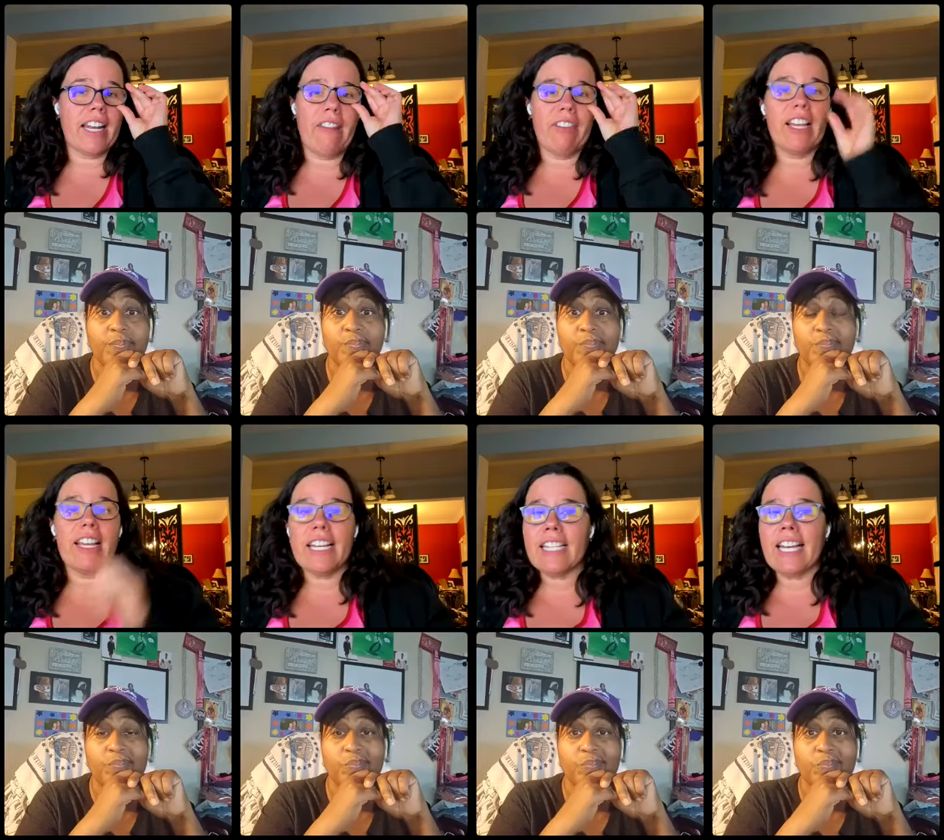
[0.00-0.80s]
Speaker 1: going to have
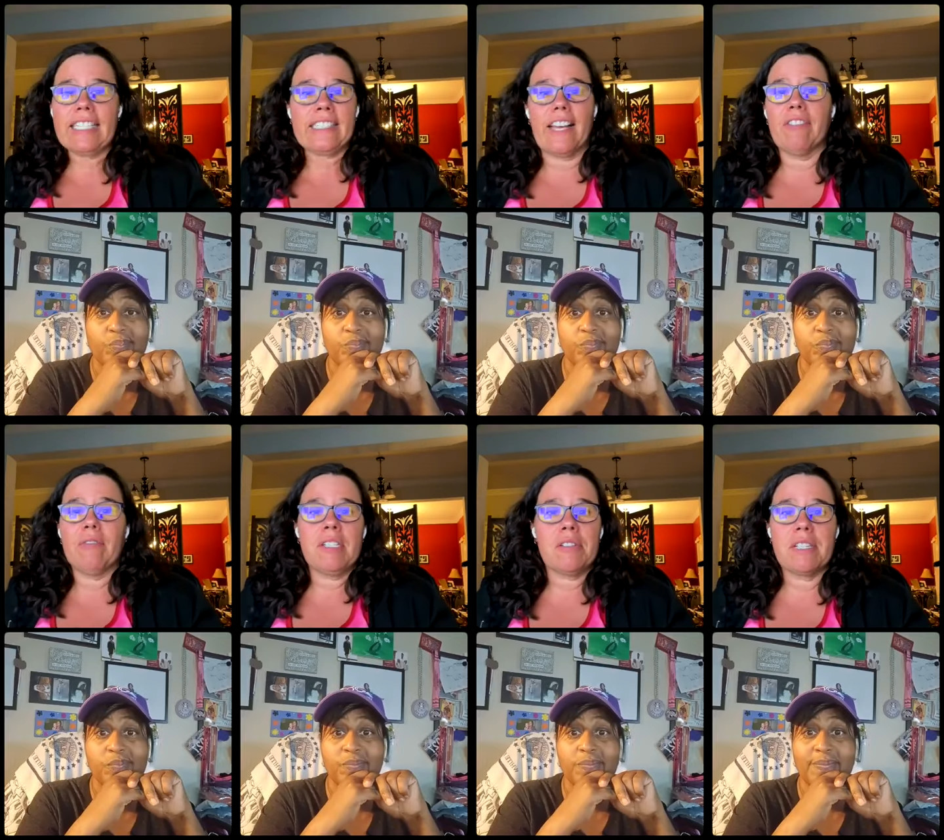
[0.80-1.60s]
any legs left
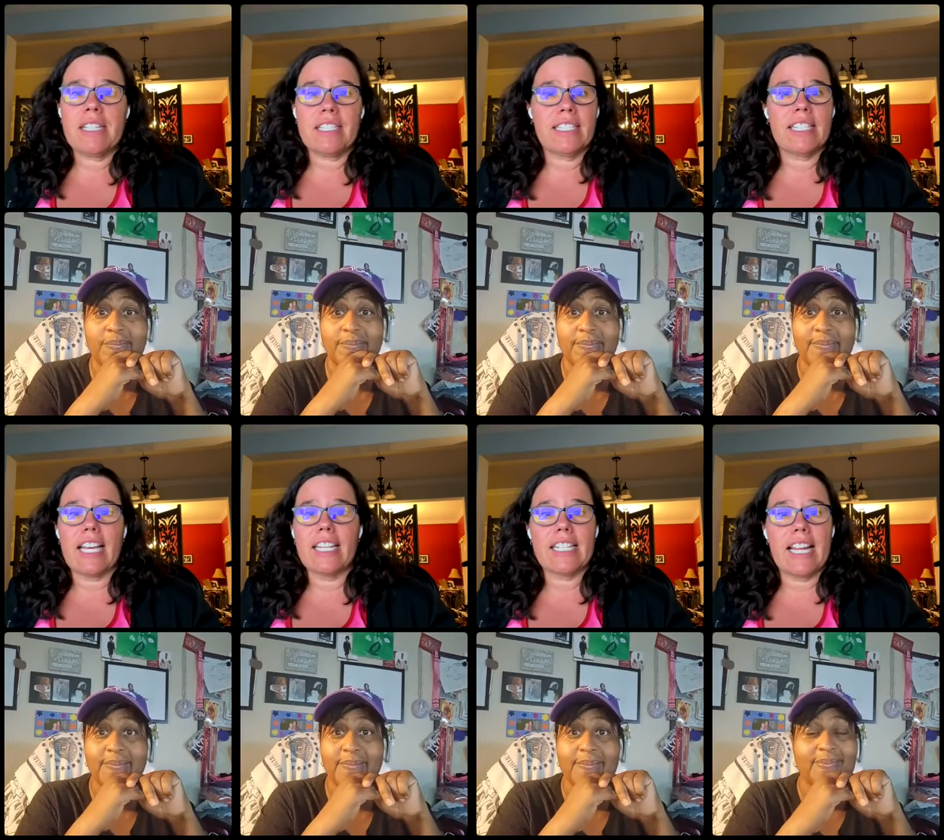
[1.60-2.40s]
when you get to
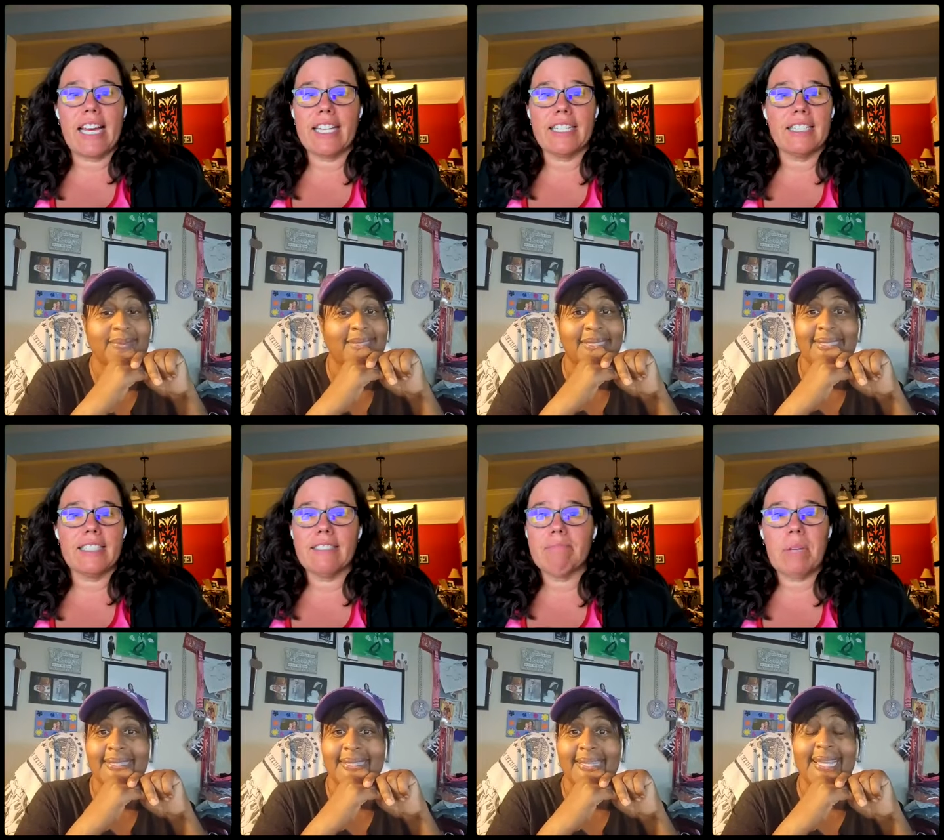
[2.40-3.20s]
the end of that.
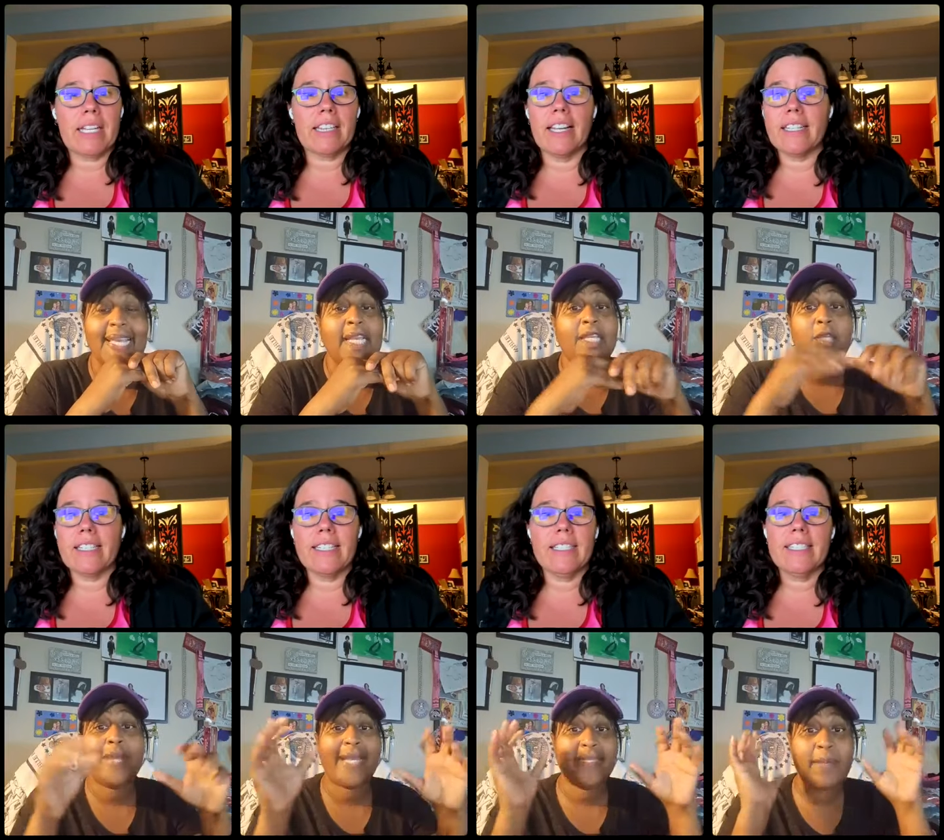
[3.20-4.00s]
Speaker 2: you got
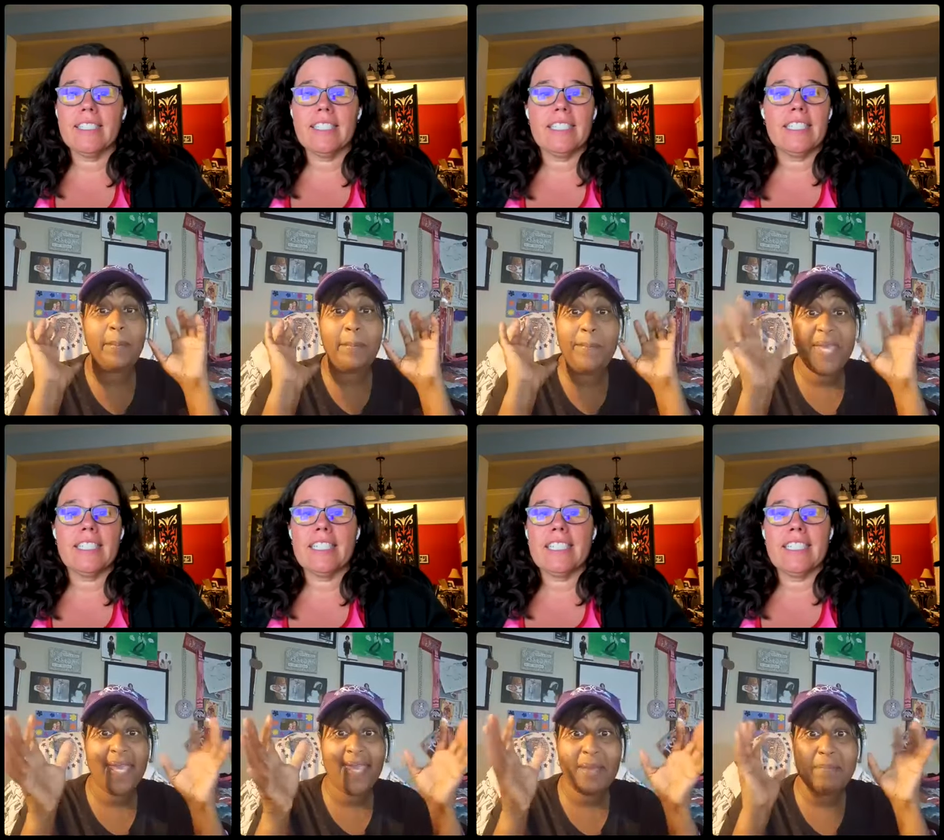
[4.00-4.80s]
some
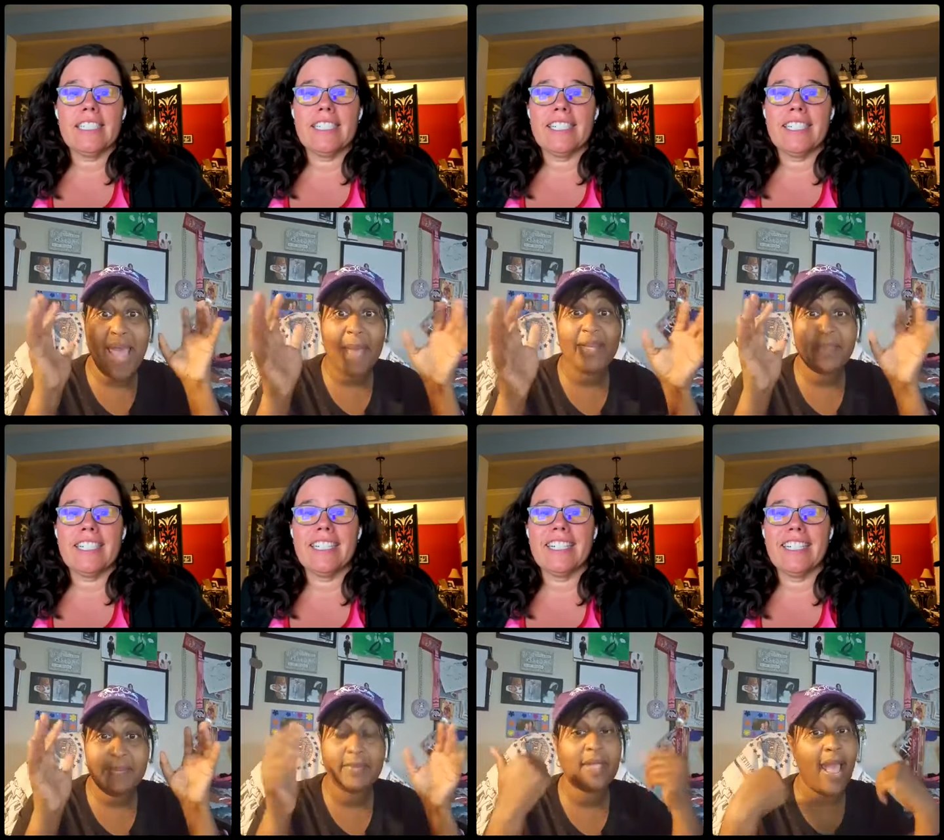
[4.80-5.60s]
big mammoth.
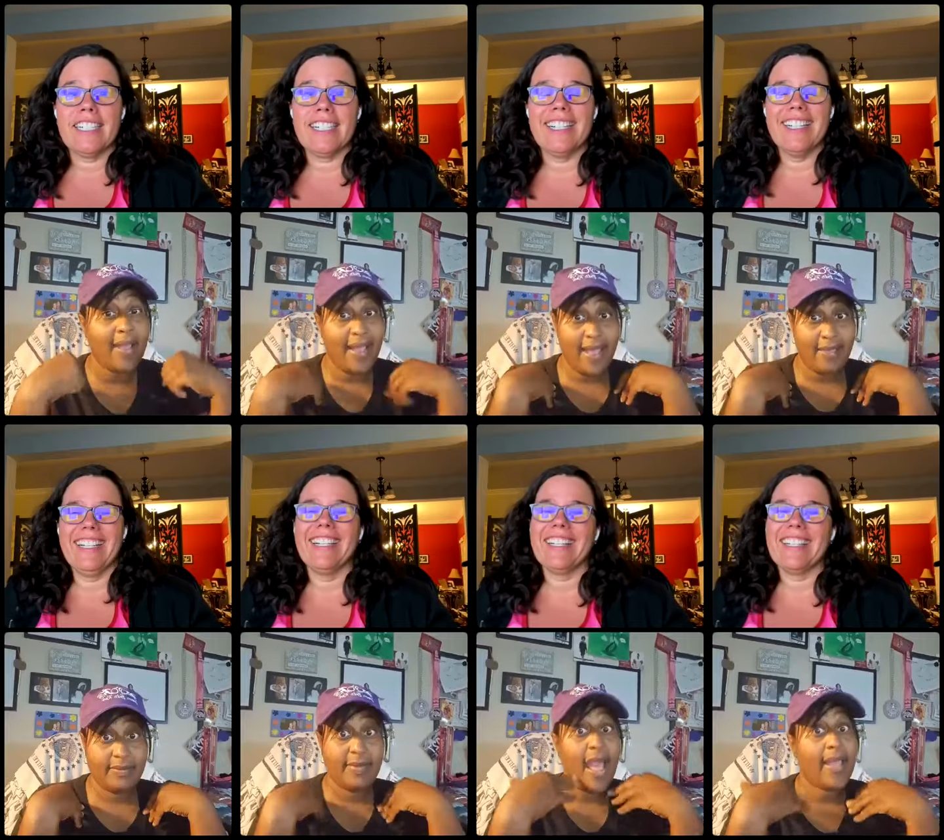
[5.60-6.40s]
I got
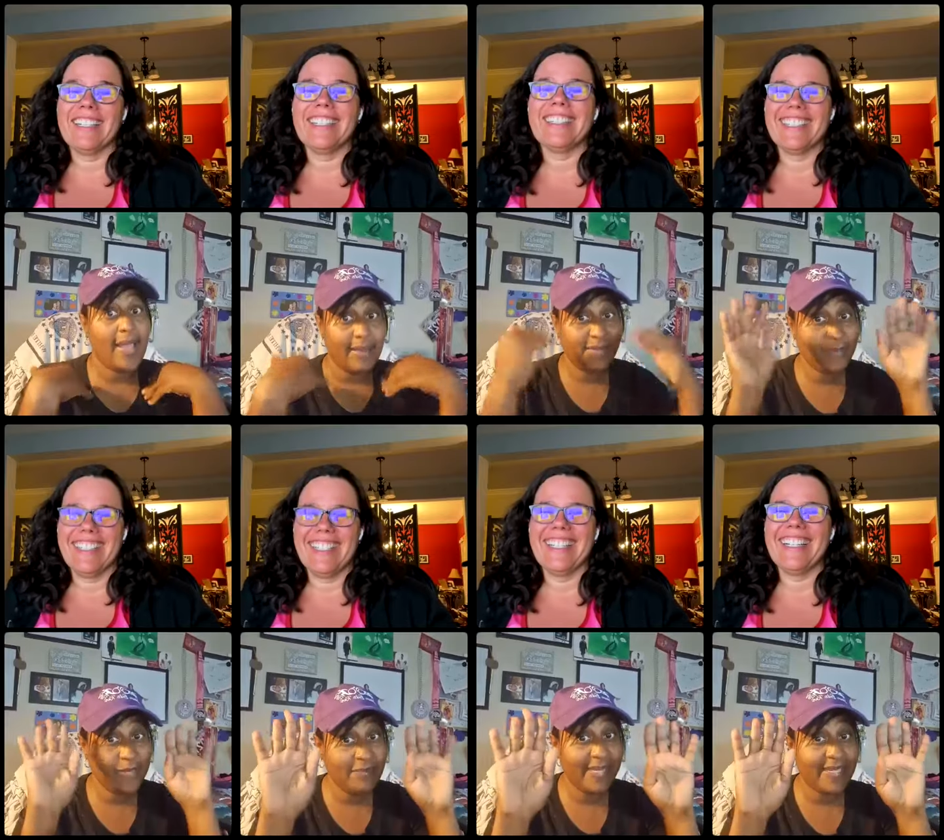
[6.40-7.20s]
I got, I'm gonna speak
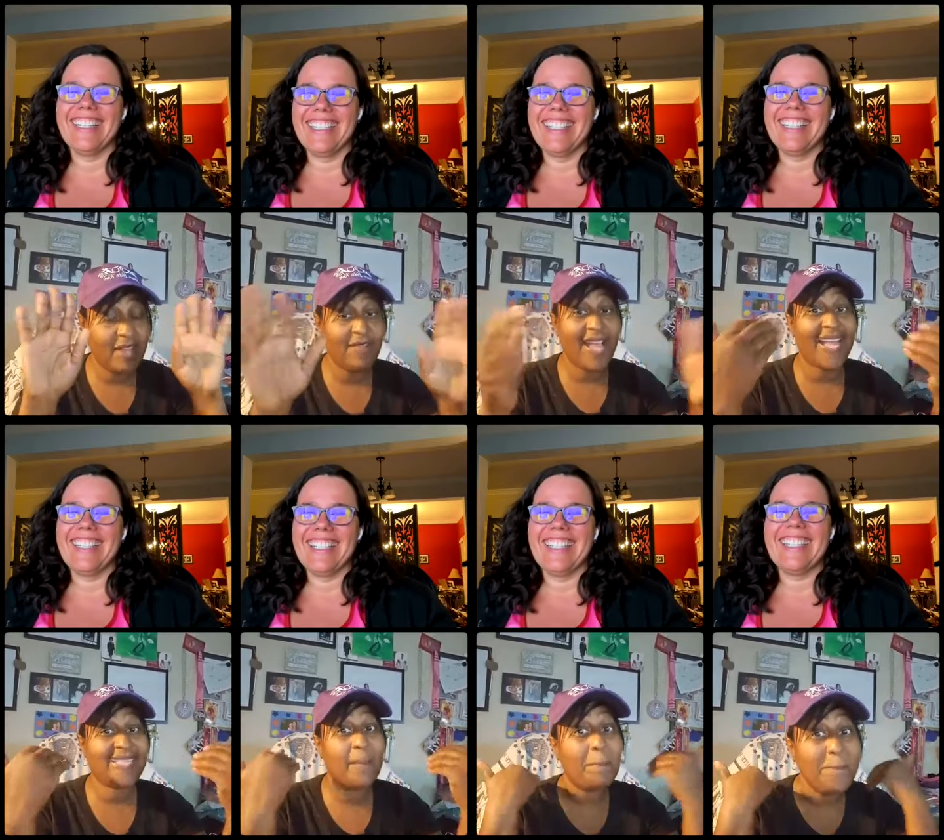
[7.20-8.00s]
for myself. I got
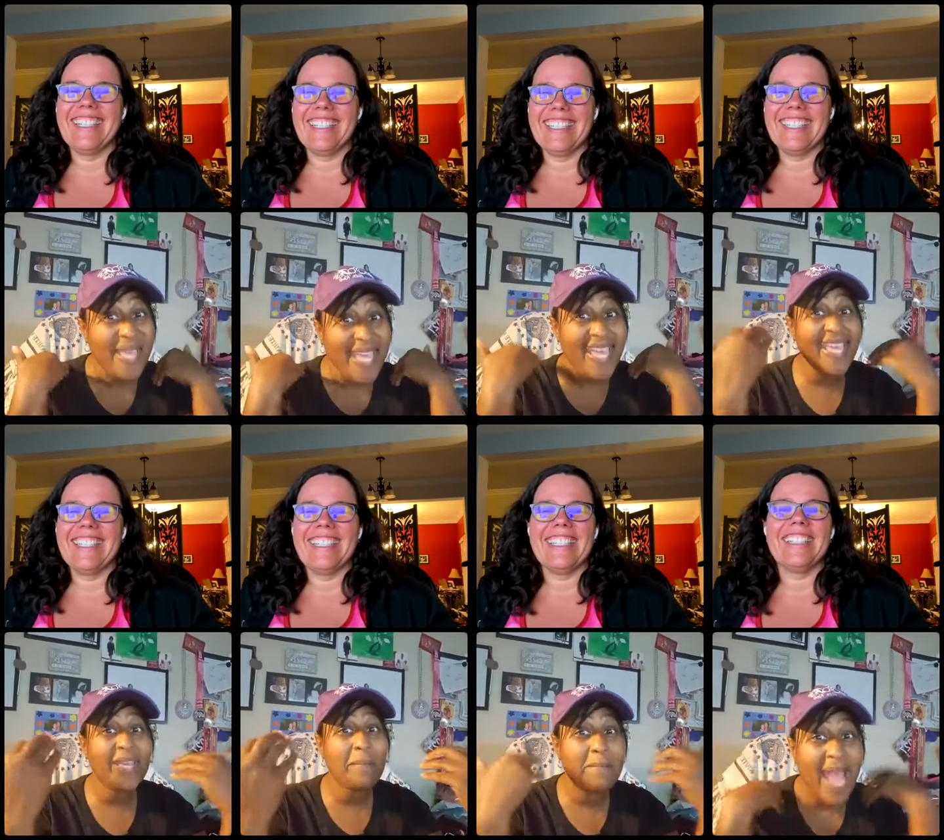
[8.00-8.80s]
some big
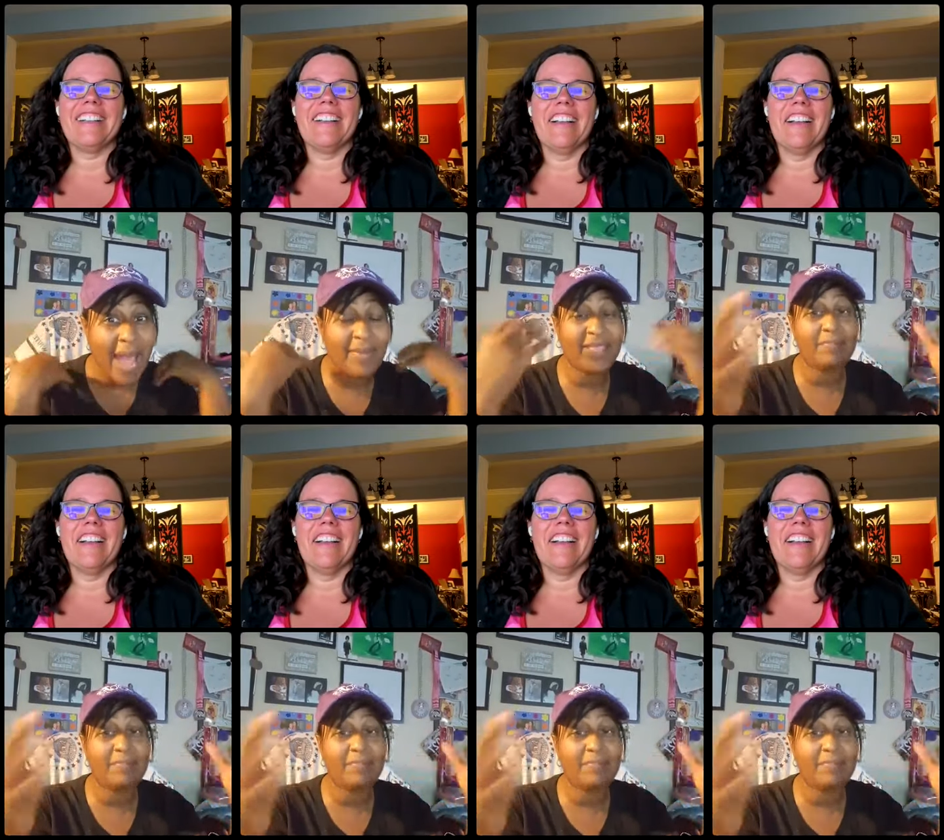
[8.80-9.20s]
mammoth